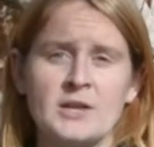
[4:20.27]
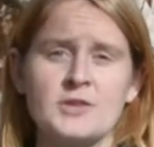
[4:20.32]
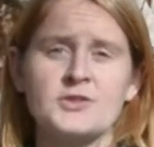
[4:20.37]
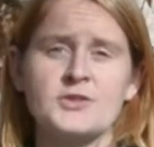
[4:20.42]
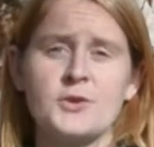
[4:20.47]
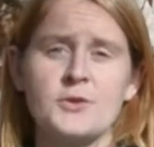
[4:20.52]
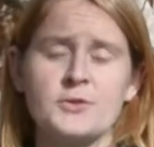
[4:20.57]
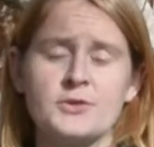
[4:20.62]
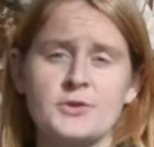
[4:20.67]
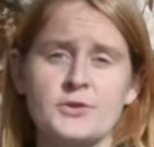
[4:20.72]

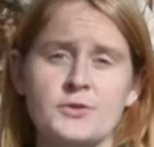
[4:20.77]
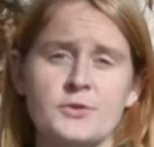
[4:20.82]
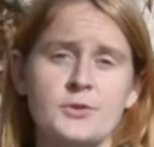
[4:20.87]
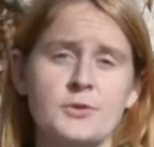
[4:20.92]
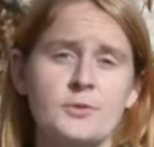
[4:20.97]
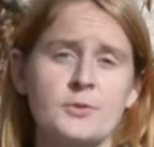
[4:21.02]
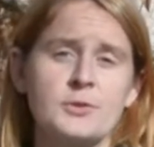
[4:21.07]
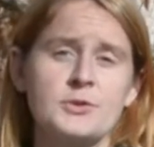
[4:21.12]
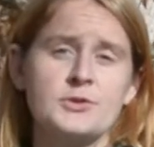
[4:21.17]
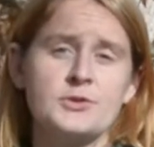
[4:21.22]
soaked
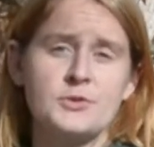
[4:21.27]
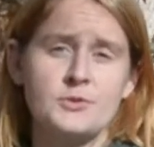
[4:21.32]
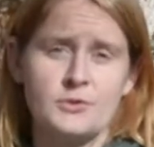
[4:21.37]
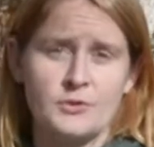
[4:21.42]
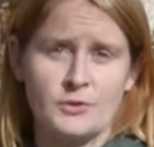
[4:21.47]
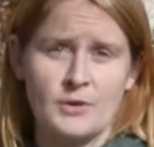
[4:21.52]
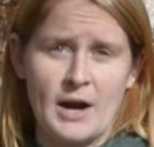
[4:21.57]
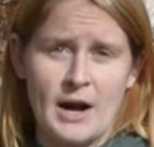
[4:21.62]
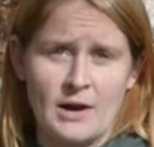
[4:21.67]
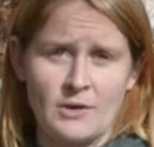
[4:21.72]
through to the
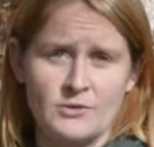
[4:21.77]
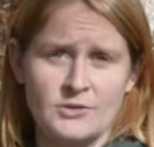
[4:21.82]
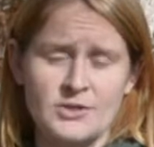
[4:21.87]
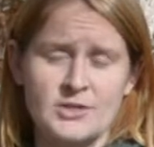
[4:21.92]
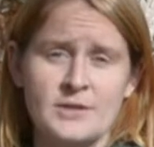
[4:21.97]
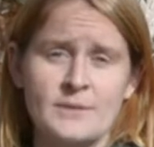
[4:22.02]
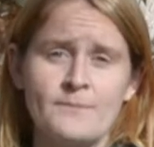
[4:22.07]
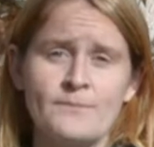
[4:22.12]
ground.